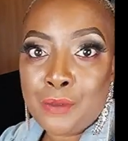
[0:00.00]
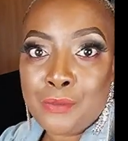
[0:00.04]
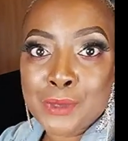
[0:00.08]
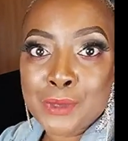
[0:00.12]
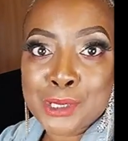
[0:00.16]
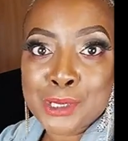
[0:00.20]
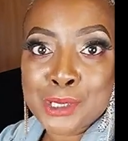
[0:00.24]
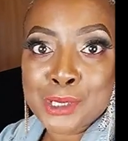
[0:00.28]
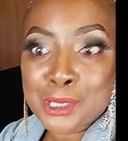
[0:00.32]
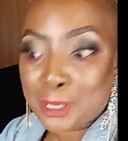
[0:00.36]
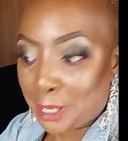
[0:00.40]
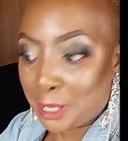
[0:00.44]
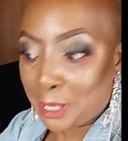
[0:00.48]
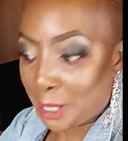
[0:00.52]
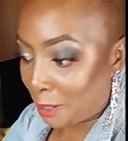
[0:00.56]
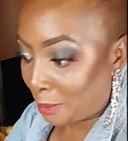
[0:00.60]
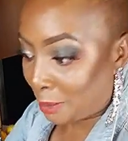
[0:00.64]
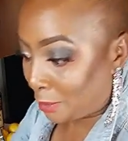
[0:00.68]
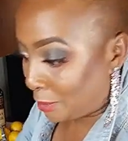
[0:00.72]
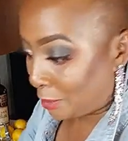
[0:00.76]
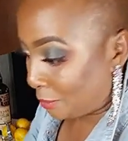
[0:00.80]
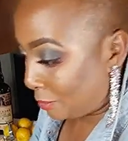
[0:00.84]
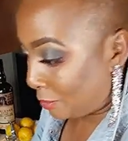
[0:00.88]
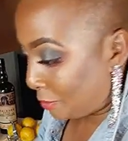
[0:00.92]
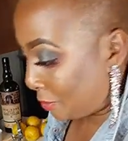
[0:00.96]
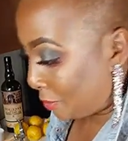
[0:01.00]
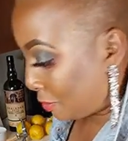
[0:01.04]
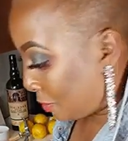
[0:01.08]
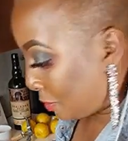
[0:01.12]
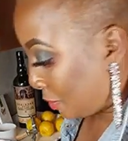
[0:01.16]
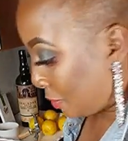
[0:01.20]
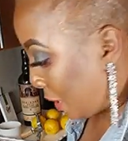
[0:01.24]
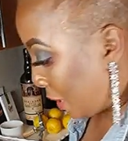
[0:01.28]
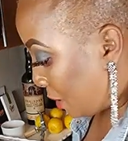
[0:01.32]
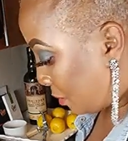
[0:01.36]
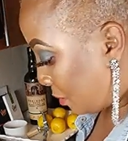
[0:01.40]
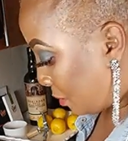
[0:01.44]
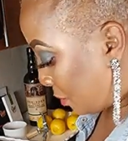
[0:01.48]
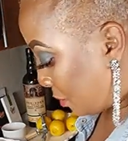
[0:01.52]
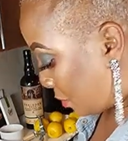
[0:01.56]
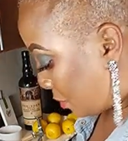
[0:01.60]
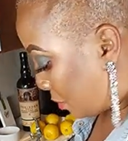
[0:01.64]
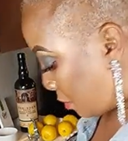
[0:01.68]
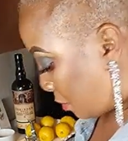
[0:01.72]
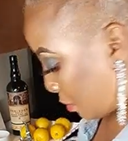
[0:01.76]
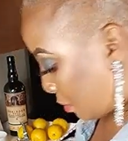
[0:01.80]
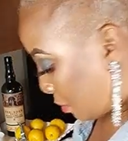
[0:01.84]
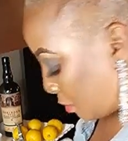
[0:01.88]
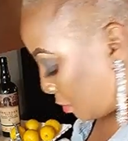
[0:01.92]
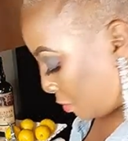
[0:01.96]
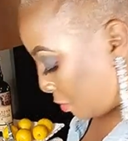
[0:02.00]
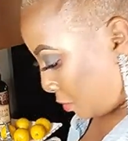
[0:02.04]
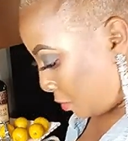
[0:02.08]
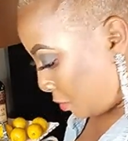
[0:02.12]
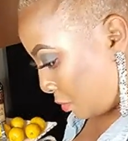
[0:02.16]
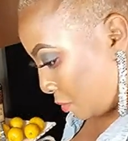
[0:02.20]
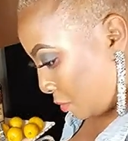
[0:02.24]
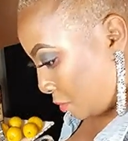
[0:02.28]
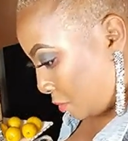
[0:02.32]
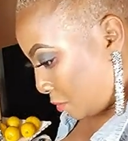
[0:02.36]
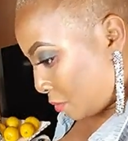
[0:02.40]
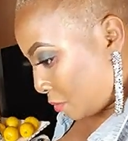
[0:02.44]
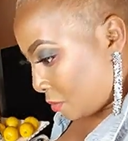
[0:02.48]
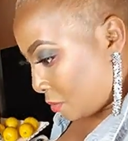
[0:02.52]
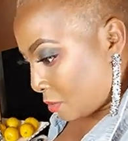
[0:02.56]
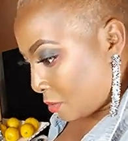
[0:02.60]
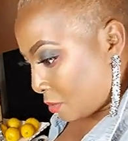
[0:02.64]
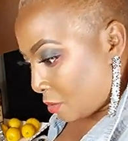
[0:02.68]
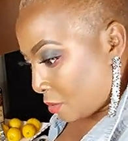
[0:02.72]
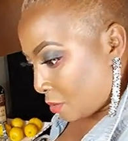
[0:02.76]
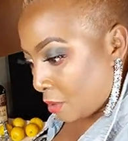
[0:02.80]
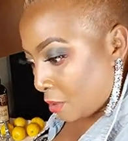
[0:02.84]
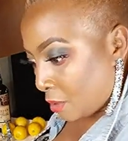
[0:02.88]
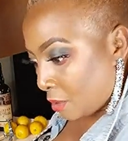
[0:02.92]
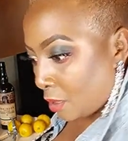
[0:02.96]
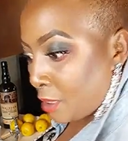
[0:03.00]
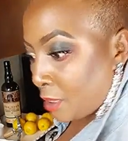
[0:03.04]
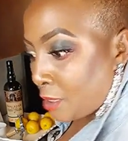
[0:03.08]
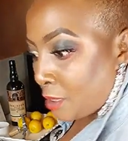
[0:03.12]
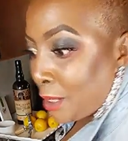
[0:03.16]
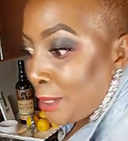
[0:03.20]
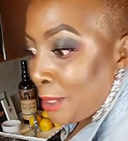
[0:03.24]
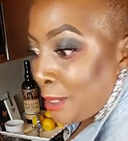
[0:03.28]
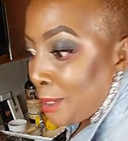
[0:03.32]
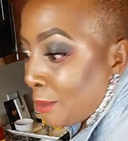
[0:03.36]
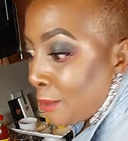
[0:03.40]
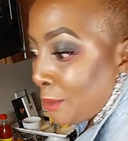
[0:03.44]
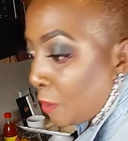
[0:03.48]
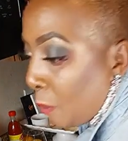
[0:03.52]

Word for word: of the shenanigans. Let's, let's eat.